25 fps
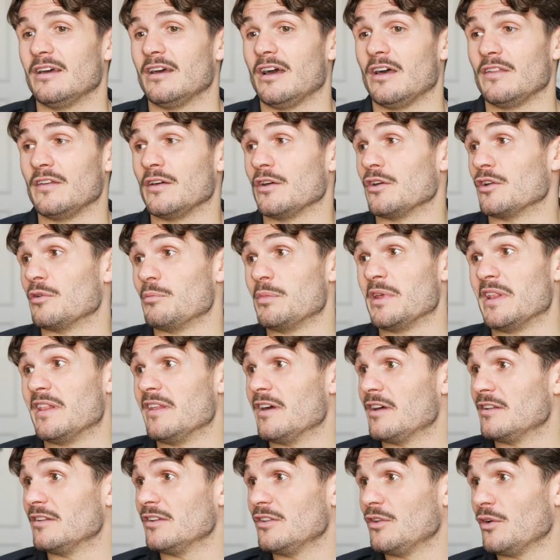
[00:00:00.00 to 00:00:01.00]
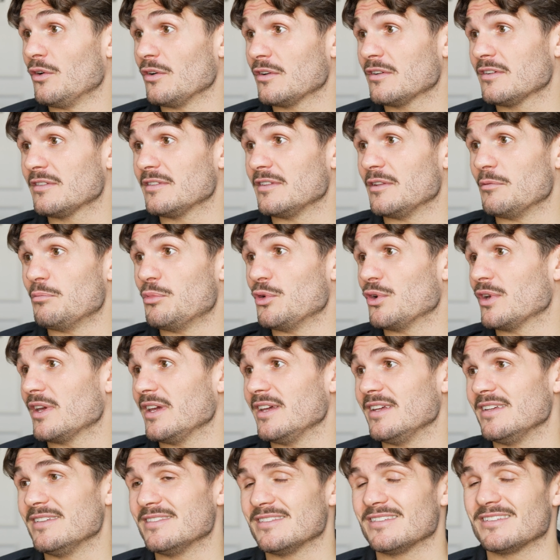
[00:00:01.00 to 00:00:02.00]
I think I'm going to be the underdog in the
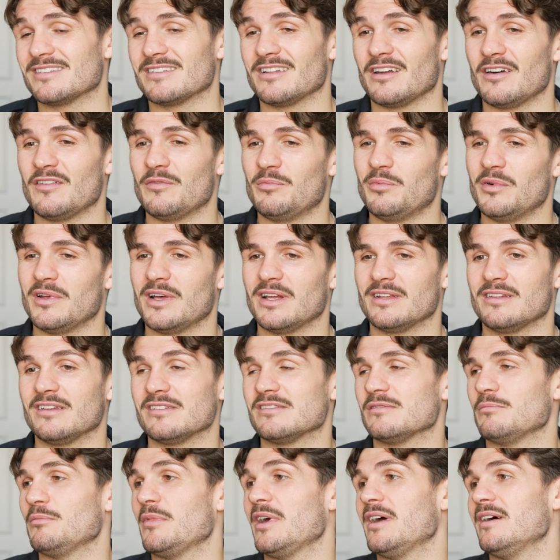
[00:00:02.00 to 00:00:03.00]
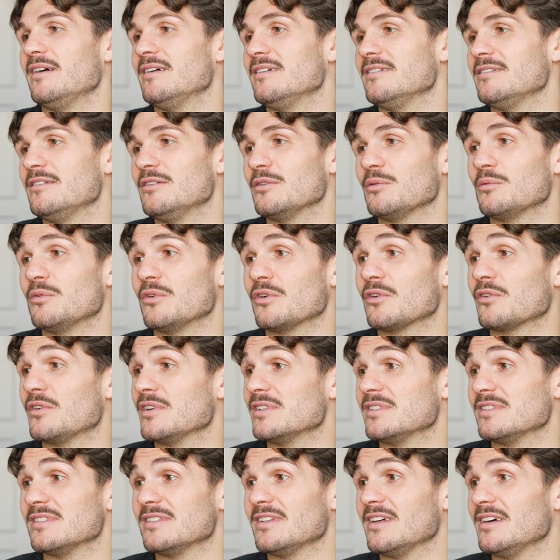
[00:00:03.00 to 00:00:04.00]
bookies and stuff, but that doesn't matter. Look what
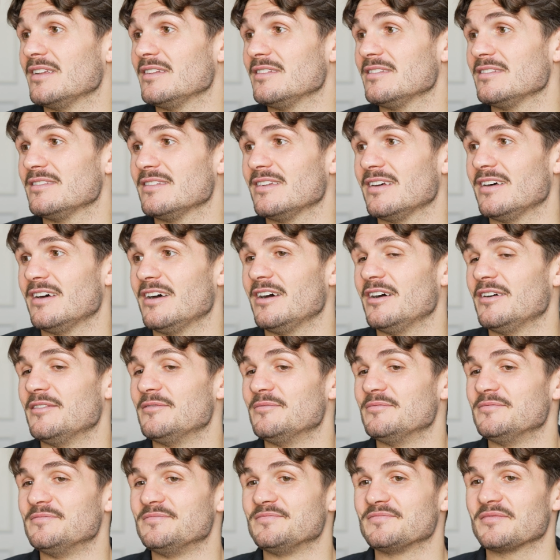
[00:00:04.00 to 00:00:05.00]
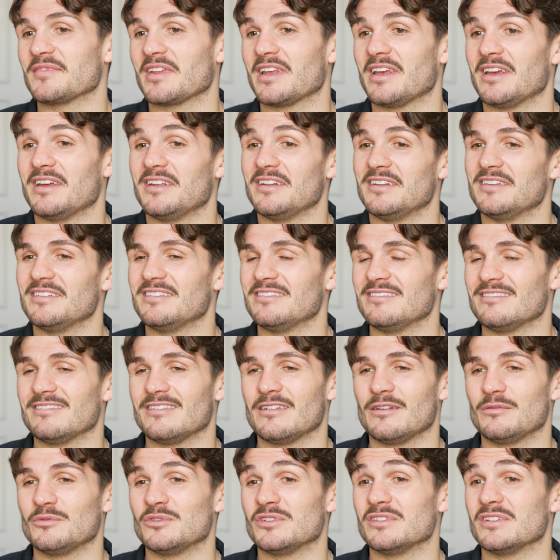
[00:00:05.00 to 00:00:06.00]
Chris has done, um, and
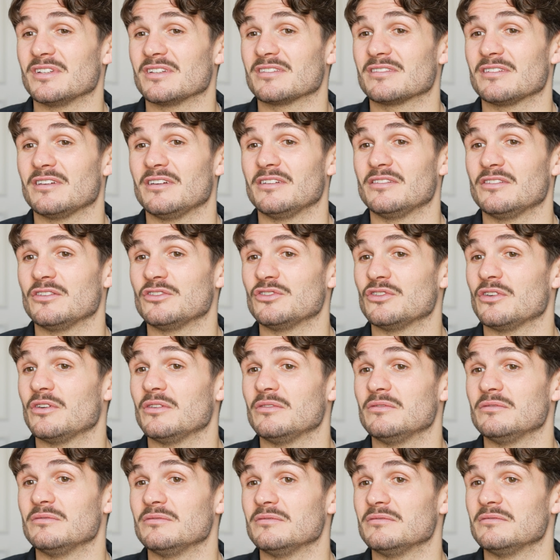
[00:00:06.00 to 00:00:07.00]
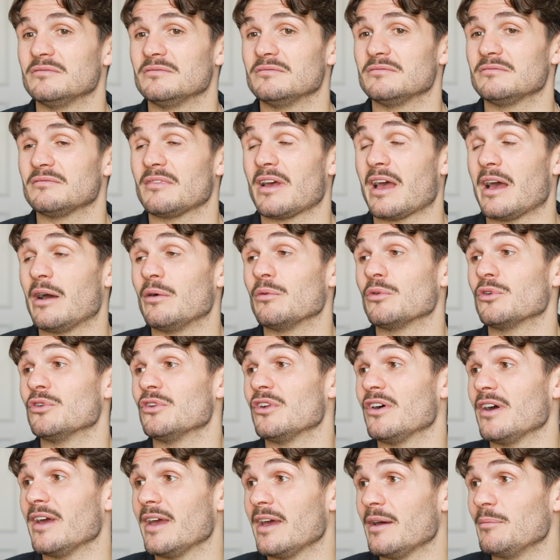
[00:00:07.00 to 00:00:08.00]
I'm just excited to show how
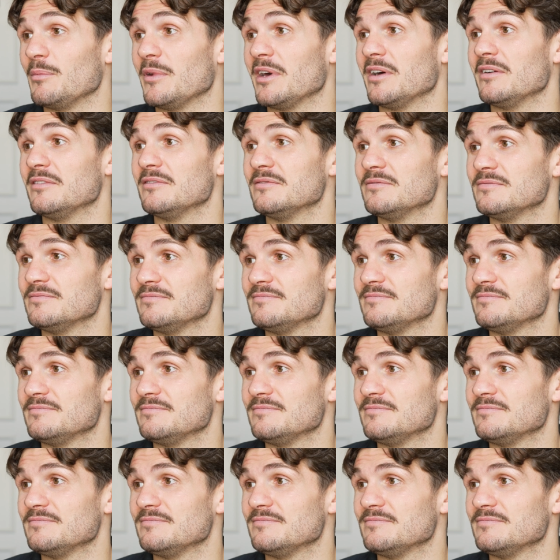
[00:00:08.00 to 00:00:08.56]
good I am now.